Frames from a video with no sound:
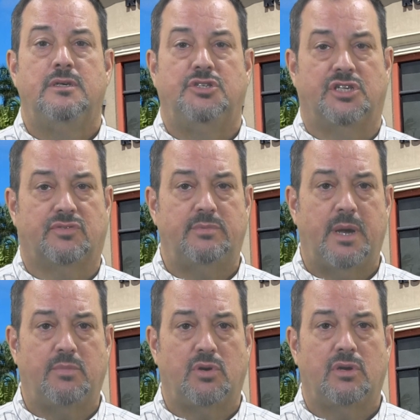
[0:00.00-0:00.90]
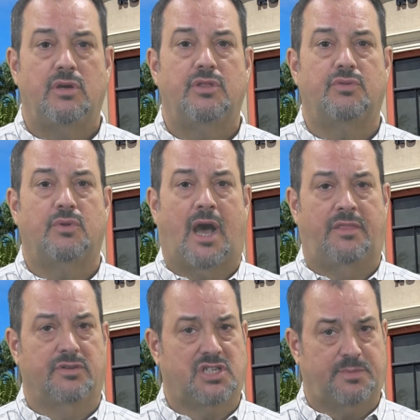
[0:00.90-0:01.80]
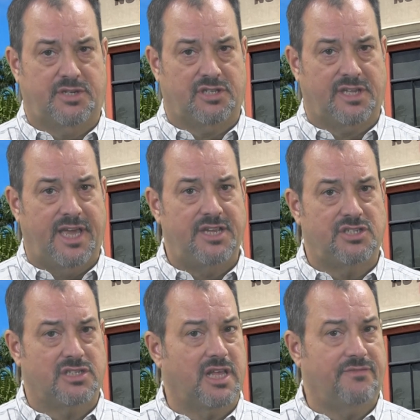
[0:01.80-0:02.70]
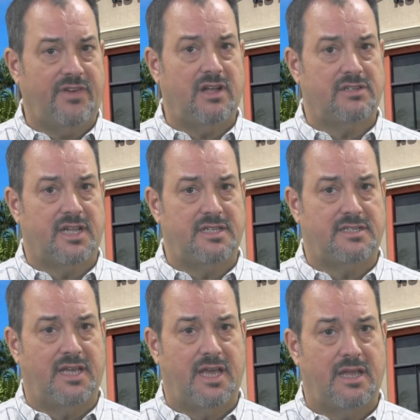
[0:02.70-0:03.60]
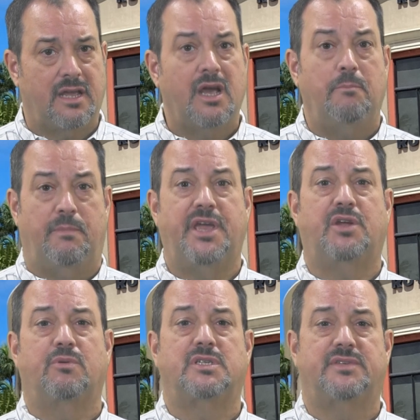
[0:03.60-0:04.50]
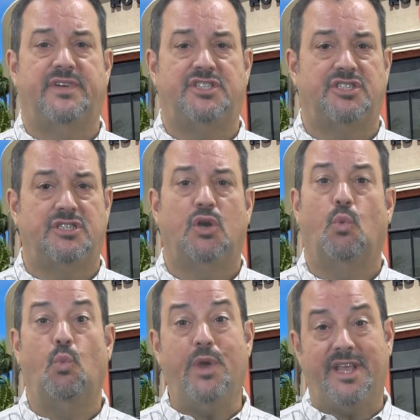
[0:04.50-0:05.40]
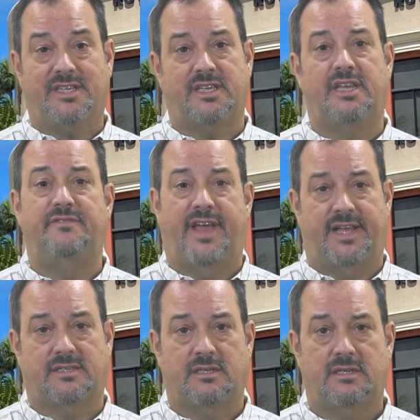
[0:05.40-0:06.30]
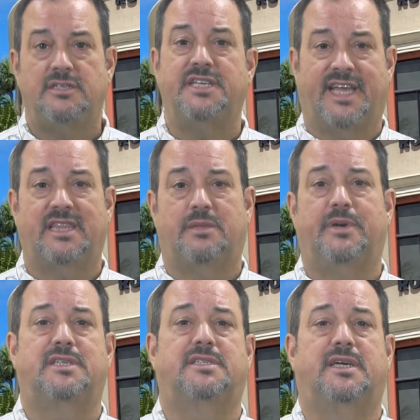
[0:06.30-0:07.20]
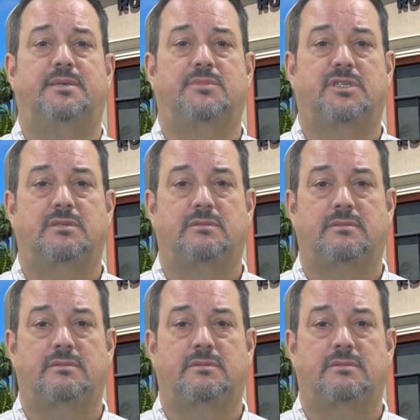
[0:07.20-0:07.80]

Just remember, on those special occasions like Valentine's Day, make your reservation weeks in advance to get the best times.